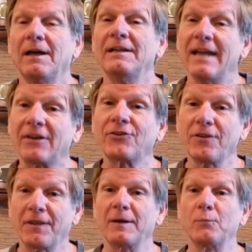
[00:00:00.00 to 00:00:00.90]
Next to
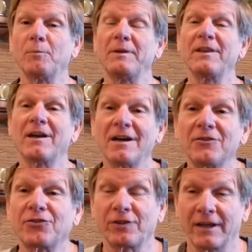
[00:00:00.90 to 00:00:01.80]
them will be the
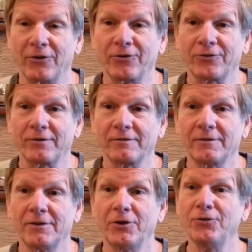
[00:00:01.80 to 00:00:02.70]
gunslingers
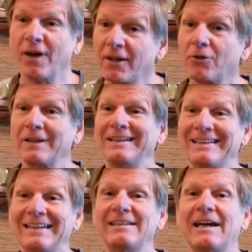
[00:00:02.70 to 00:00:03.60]
who not only
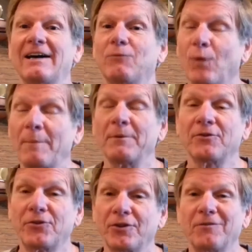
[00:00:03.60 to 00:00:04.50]
need to have
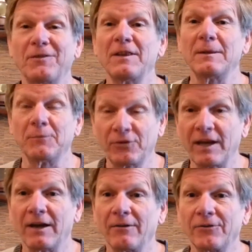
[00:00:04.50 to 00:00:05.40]
weapons to defend
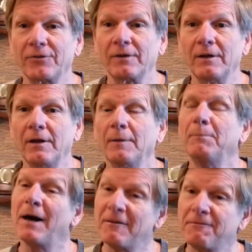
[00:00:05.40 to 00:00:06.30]
themselves,
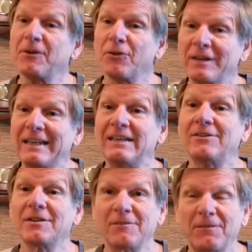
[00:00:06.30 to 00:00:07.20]
but feel the
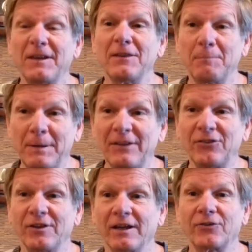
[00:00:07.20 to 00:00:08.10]
need to defend the
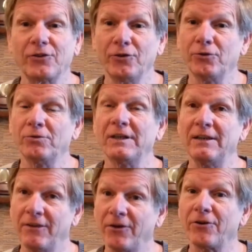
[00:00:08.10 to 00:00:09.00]
peaceniks who,
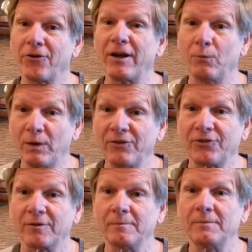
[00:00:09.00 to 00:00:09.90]
in their great
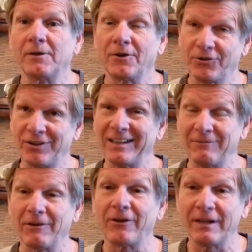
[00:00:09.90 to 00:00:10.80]
wisdom, are
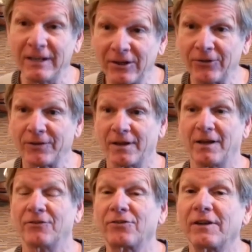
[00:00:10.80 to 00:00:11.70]
sitting very near the
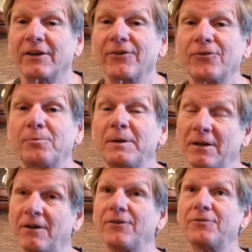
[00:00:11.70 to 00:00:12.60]
gunslingers
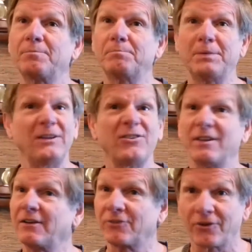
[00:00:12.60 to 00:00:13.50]
because
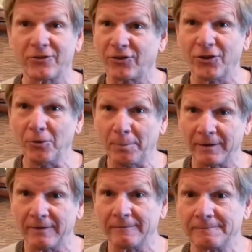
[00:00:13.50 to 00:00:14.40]
peaceniks aren't stupid.